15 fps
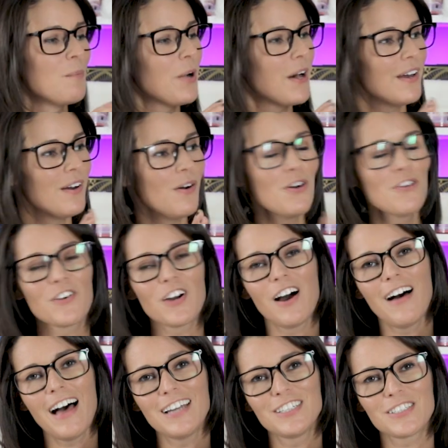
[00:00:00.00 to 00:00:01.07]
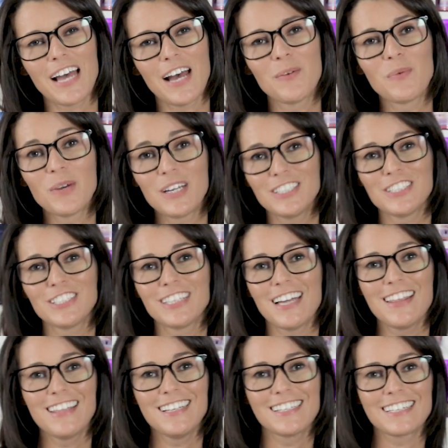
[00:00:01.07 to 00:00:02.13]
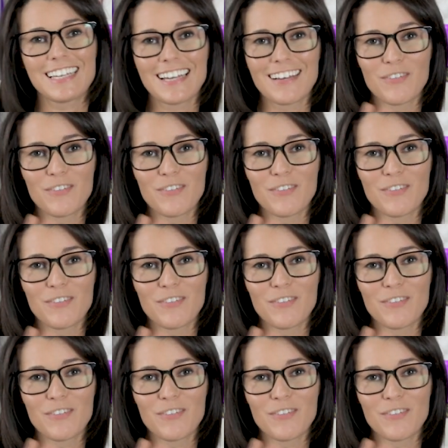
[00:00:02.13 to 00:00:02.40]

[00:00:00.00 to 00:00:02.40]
But overall, I wish this